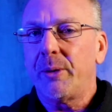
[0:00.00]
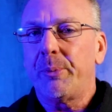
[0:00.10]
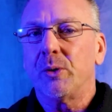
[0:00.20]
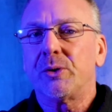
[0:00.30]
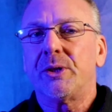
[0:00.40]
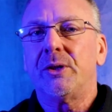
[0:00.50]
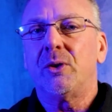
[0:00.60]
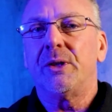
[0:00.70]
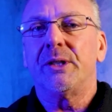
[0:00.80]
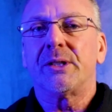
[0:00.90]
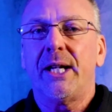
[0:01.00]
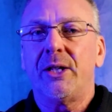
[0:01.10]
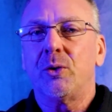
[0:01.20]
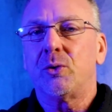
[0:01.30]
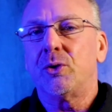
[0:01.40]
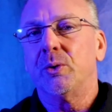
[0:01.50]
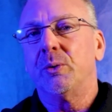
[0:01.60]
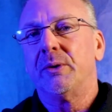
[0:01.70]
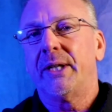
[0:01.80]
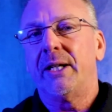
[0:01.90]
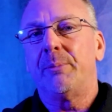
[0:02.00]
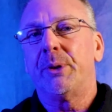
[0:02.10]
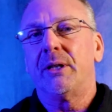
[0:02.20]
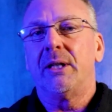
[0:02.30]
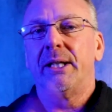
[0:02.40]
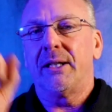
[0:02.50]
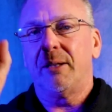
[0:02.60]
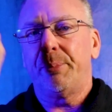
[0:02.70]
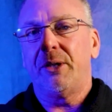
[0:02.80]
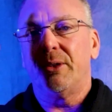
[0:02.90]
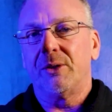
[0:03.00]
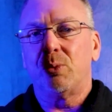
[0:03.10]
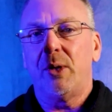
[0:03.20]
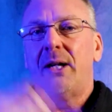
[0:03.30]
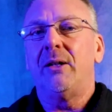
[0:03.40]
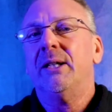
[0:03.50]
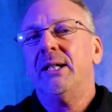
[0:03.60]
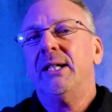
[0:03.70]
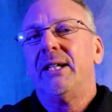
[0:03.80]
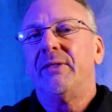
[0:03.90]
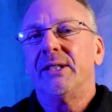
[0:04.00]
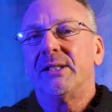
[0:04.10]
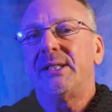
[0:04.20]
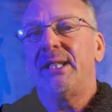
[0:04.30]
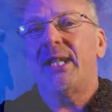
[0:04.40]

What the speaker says: I posted on the Skydio 2, and I'll put a link up here as well, if you didn't see